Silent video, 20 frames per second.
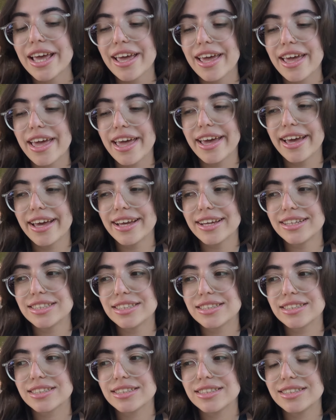And
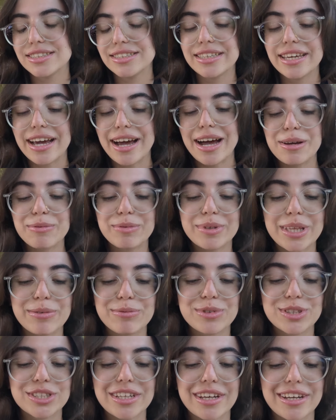yeah, I mean, I'm
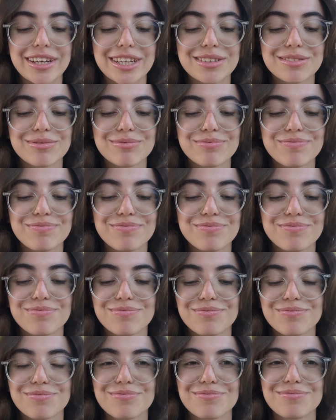just like,
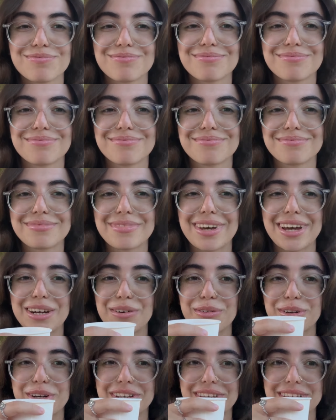I
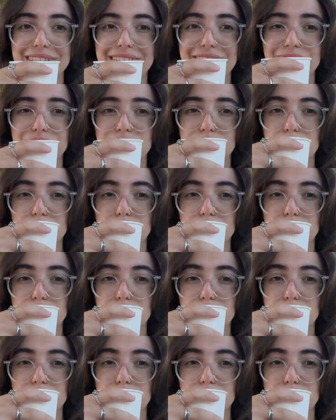don't want to leave.